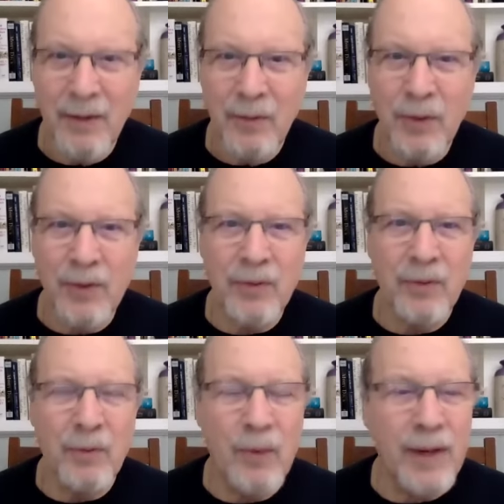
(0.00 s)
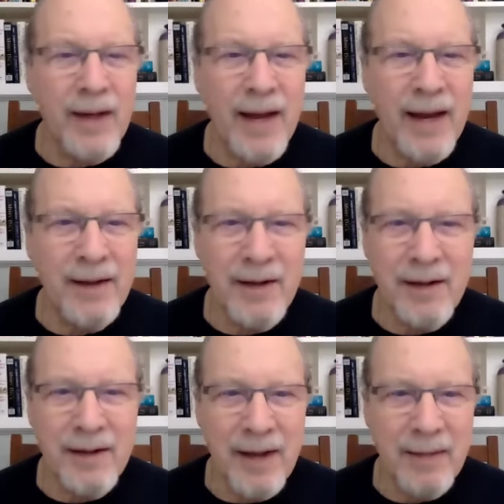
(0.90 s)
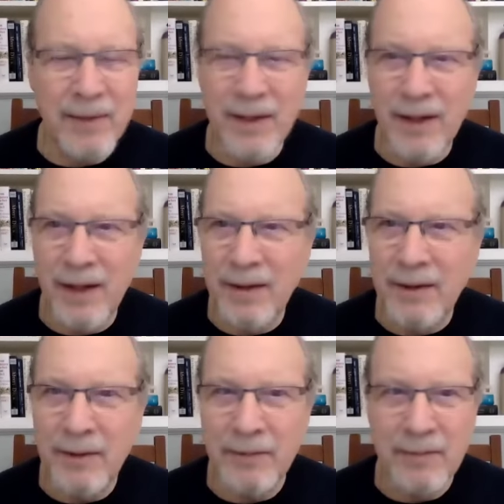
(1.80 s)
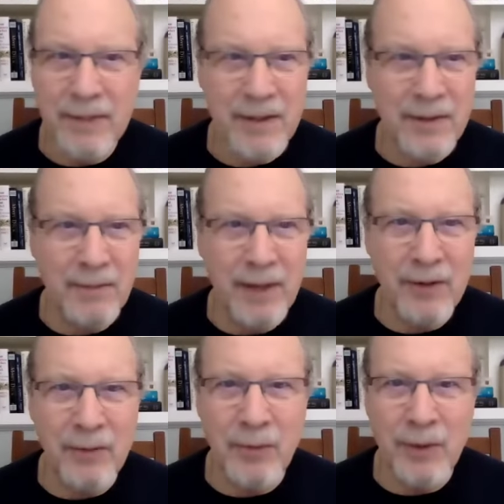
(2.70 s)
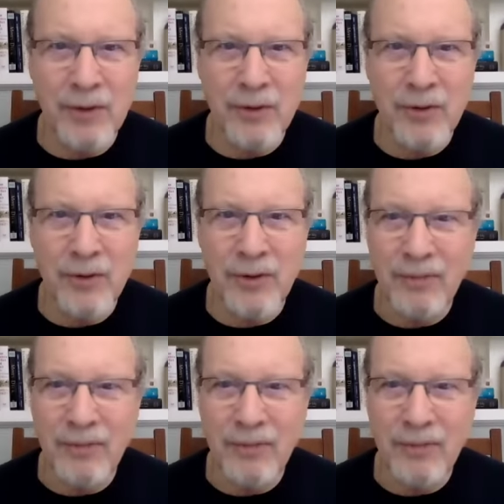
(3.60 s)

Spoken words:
with one hand on top of the other, doesn't matter which,